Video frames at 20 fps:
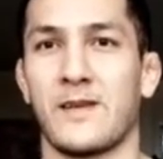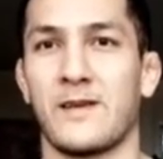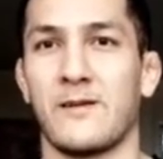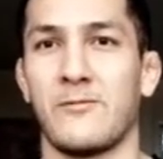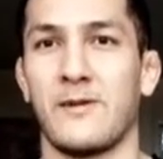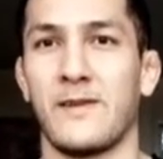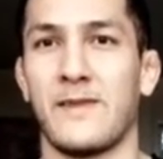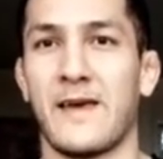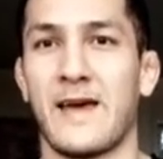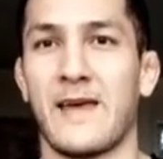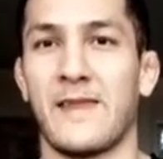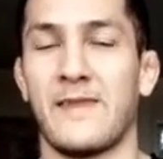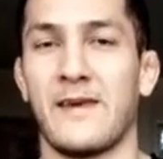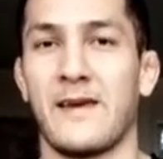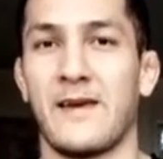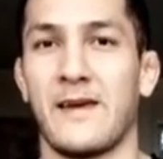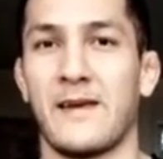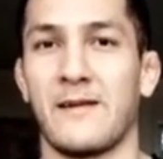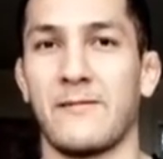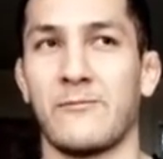When they had
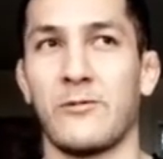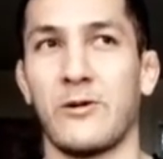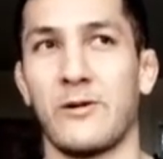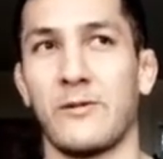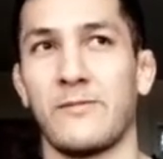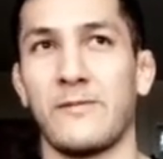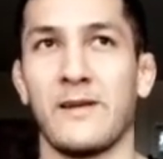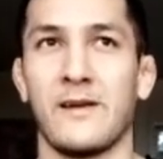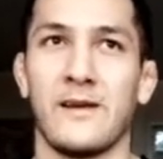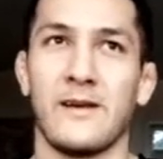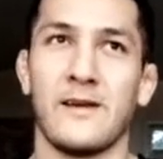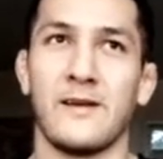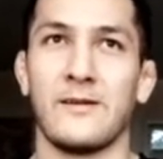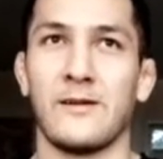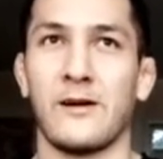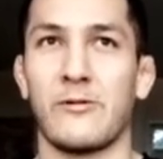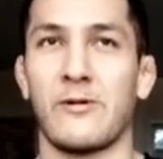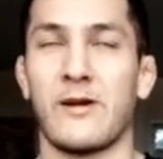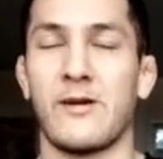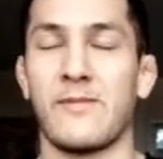
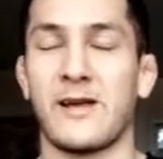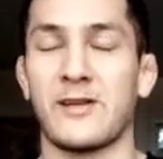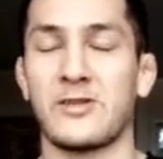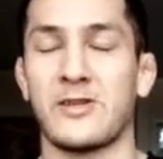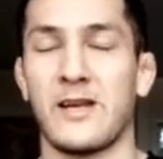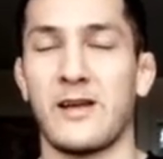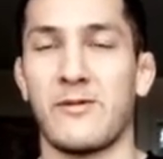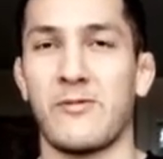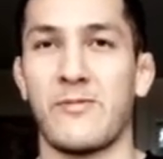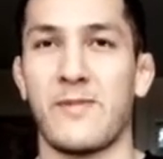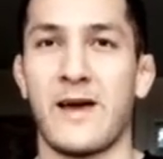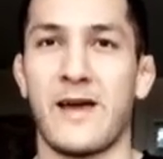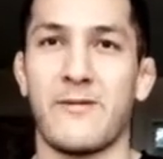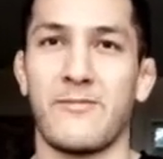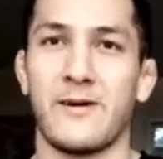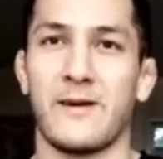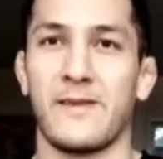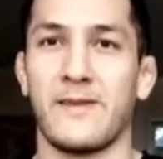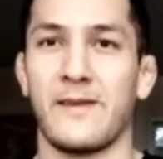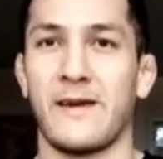not rematch in MMA,
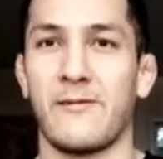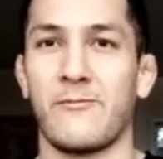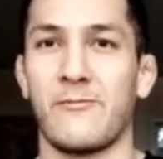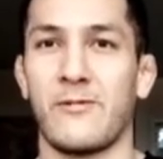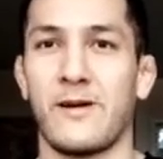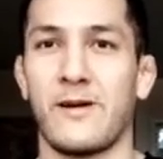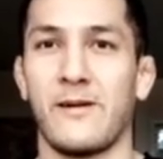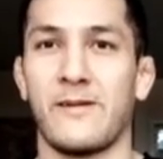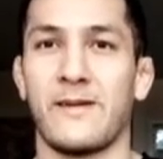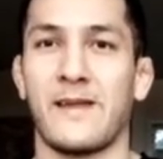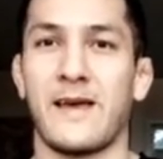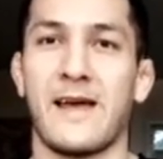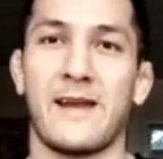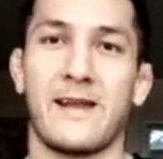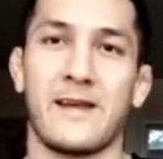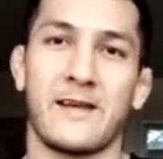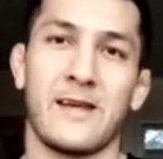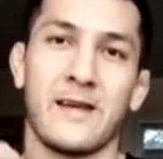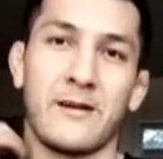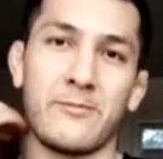but they had
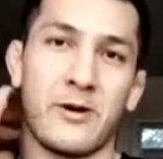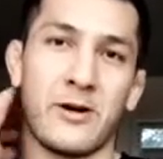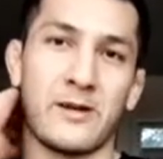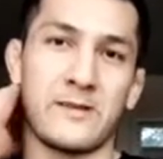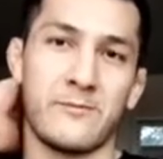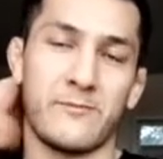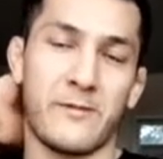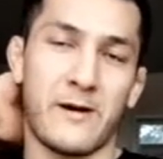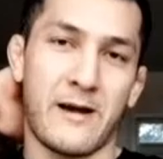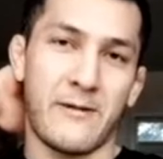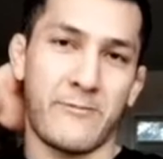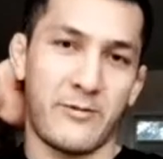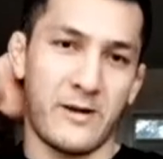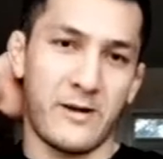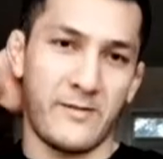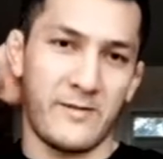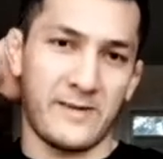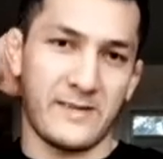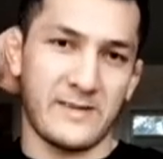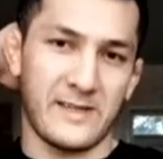a kickboxing fight
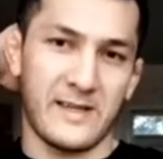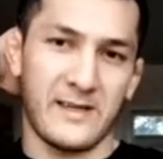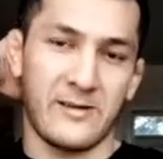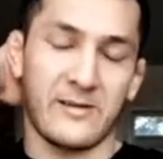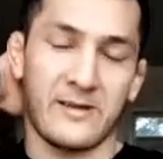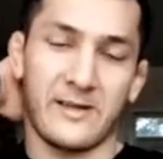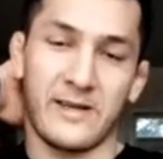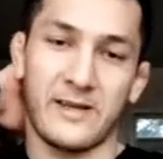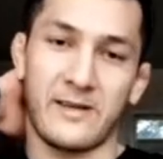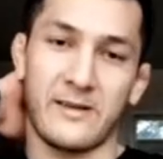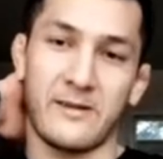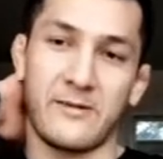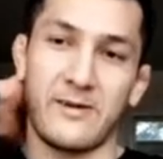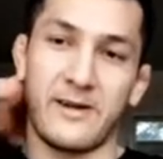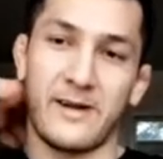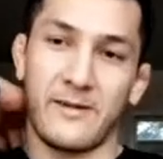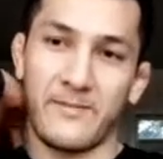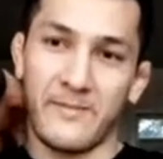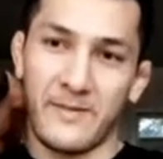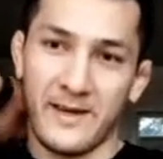previously on King of the
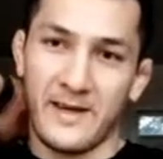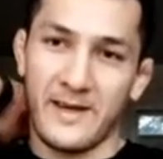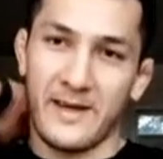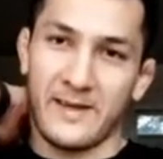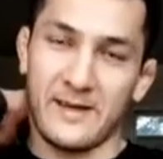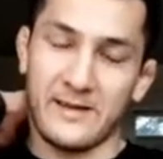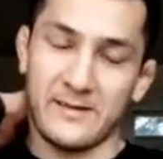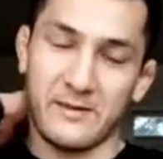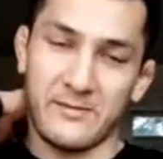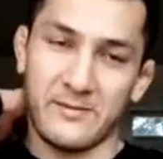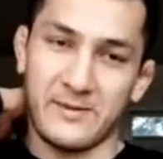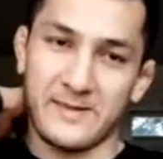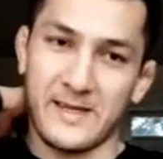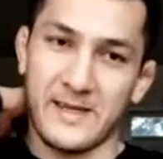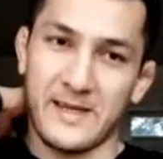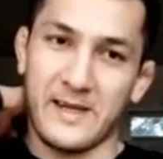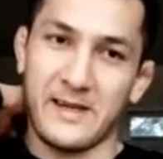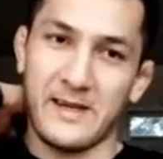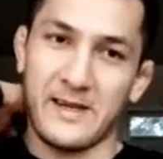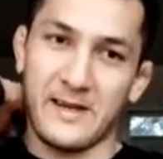Ring. There's
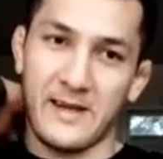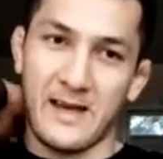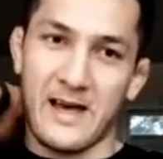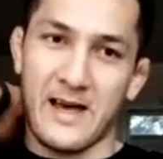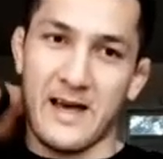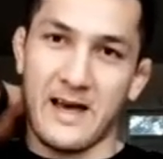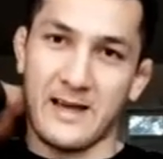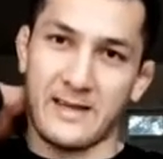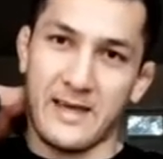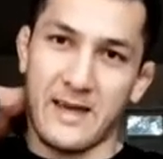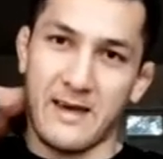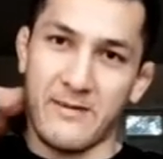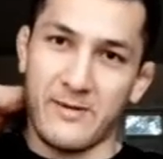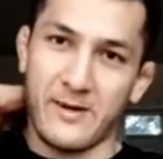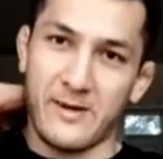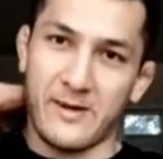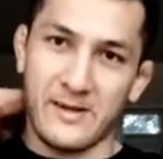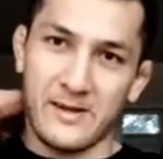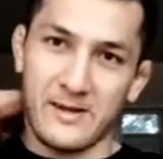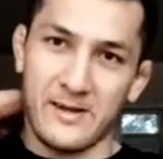obviously
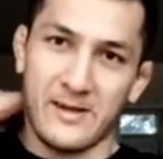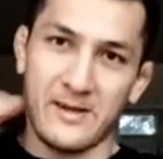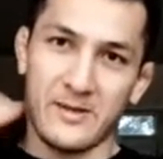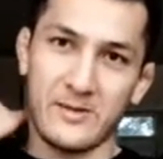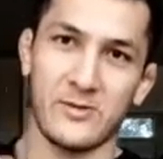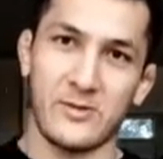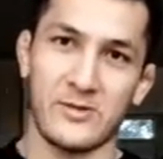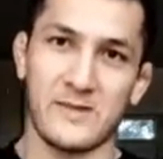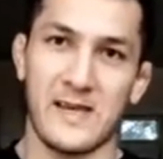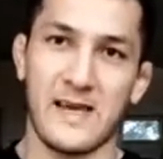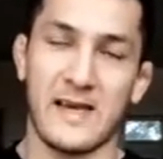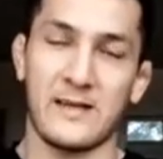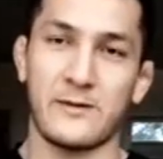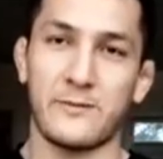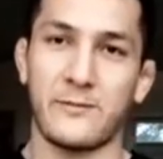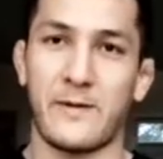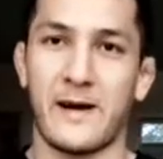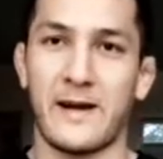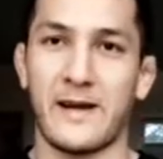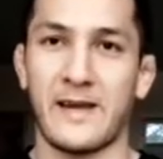Kevin Jusay's
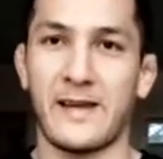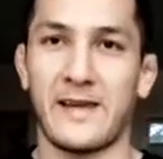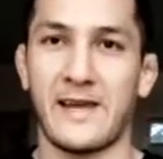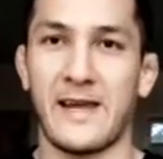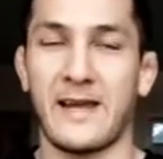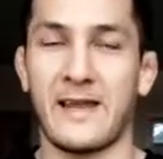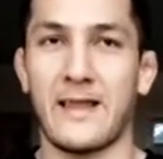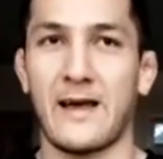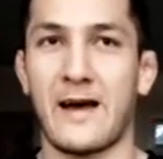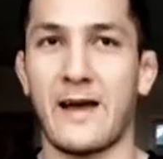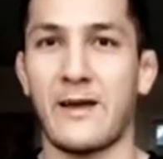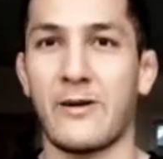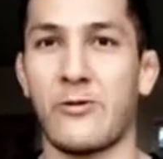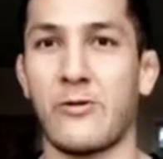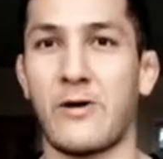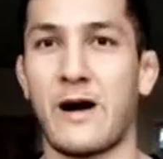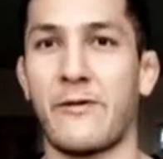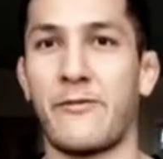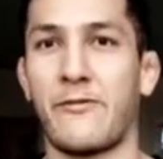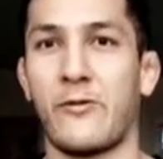fighting Eli, who
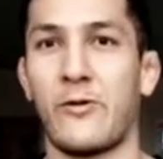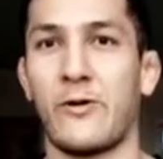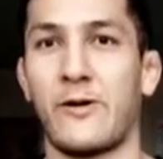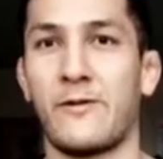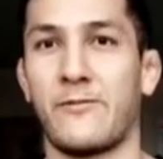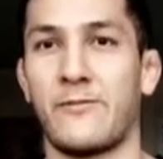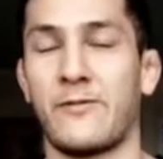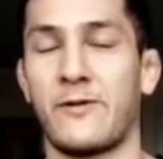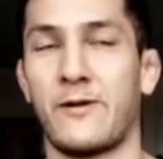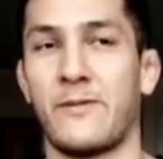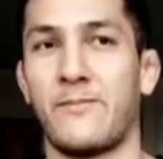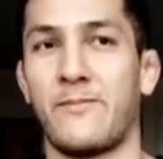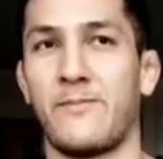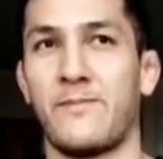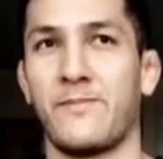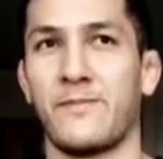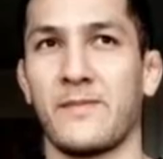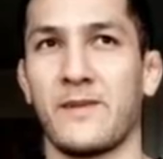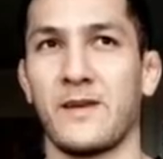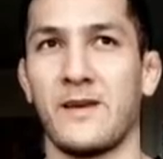I fought from.
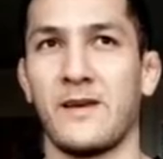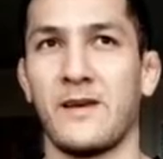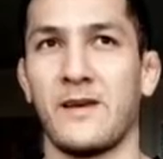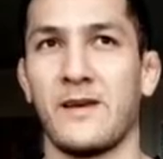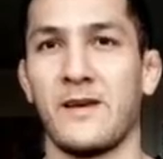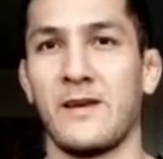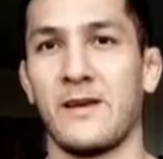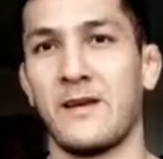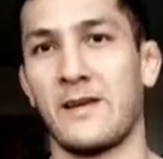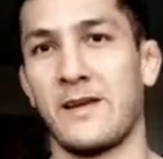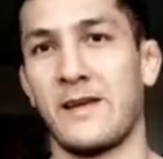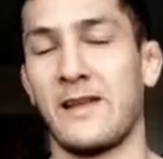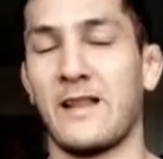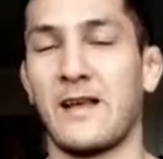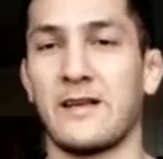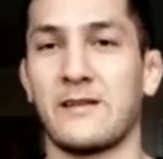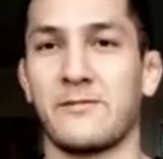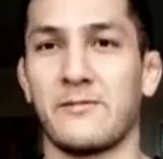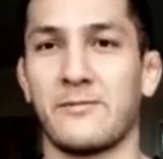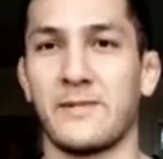
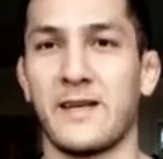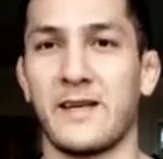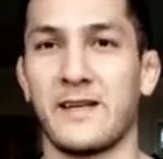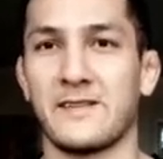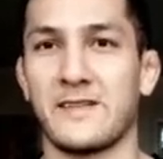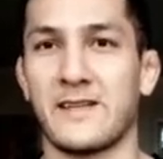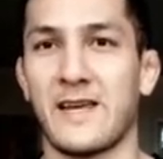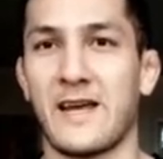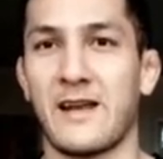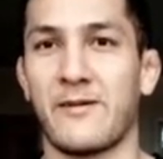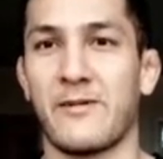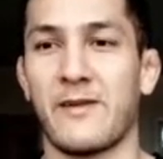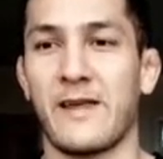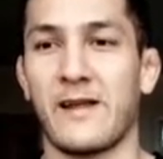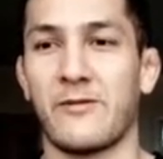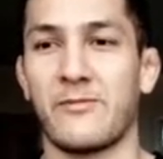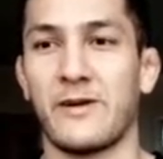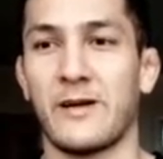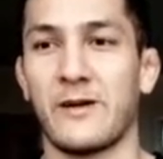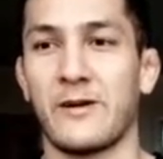Eli's from King's Academy.
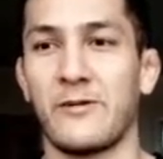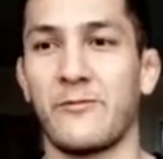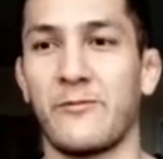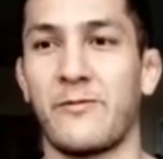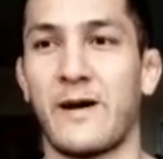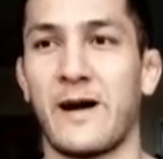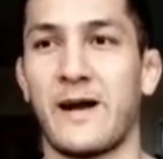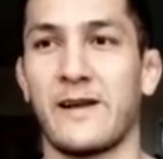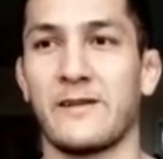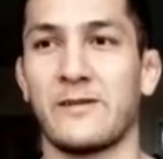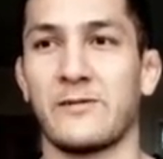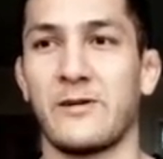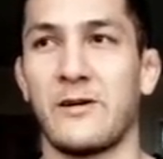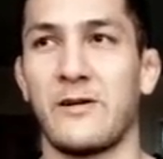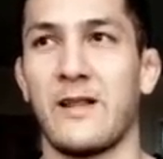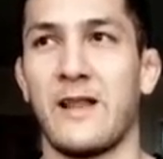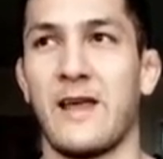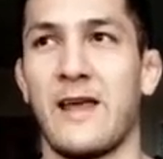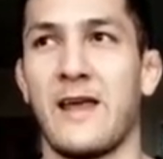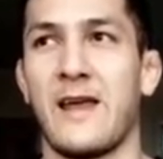That'll be a good fight as well.